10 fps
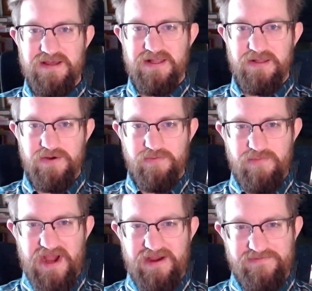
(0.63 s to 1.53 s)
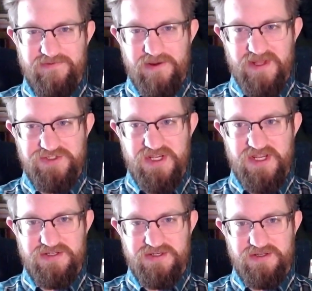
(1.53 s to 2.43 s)
Hello, Matt from
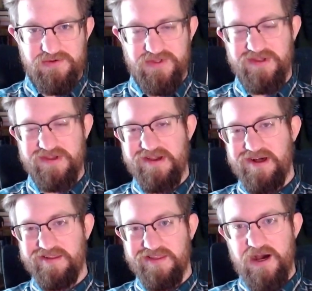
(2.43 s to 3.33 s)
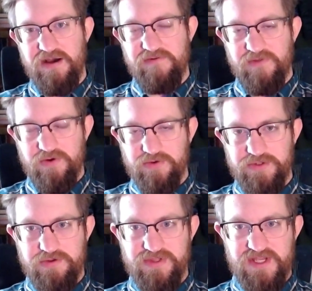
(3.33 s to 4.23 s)
Education News. A lot of local
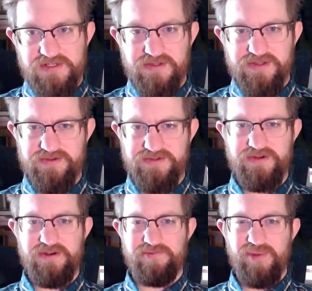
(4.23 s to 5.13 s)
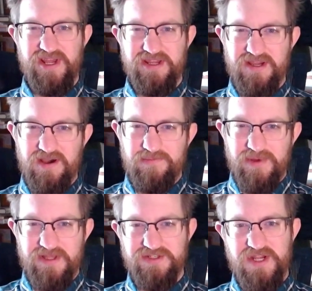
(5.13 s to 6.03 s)
news stations are starting to pick
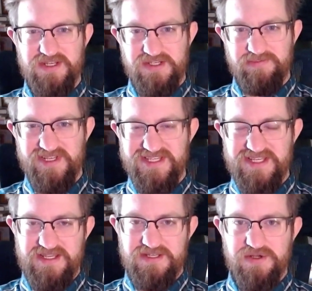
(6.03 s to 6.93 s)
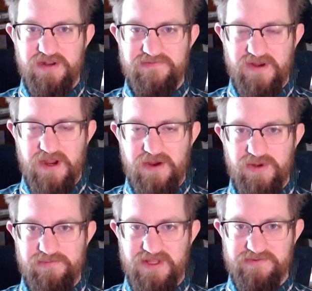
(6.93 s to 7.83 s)
up ChatGPT, trying to figure out what
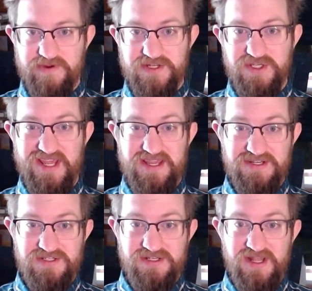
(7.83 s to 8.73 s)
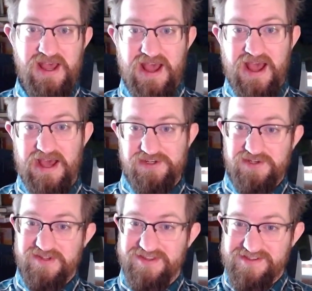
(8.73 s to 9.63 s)
it means for education. As
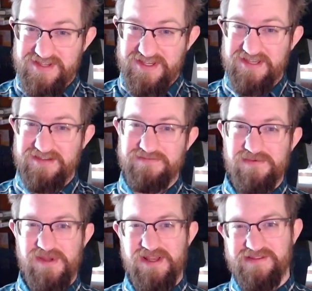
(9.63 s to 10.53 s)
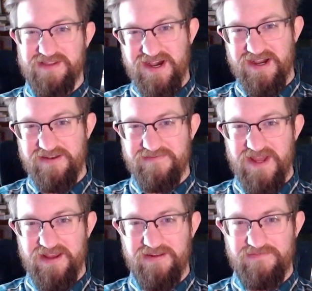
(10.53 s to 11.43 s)
you can see, it's kind of
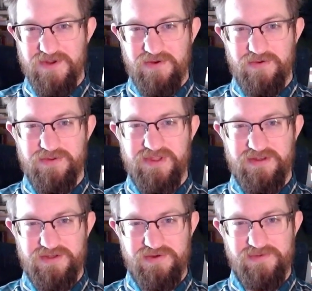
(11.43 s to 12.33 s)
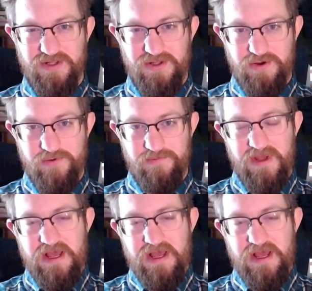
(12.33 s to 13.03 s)
negative news, doom and gloom.